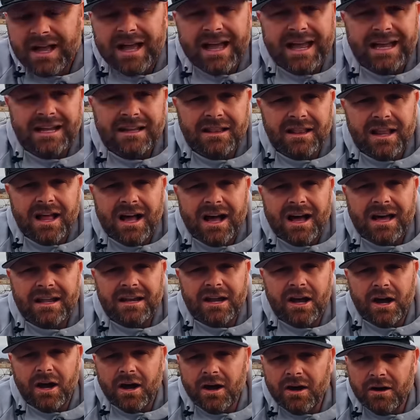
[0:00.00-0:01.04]
a lot
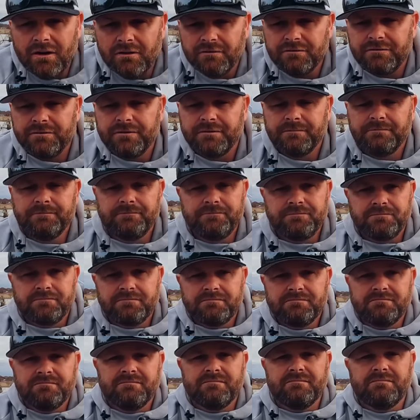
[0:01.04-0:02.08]
of
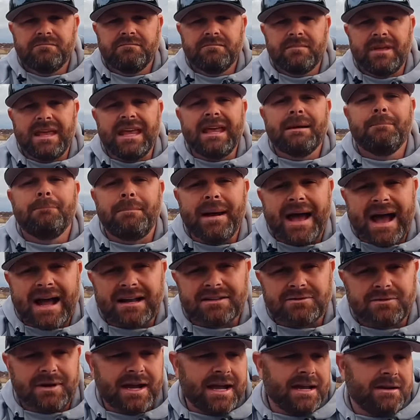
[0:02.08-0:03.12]

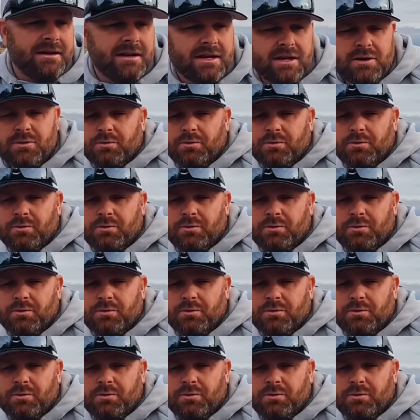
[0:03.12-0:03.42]
impact, right?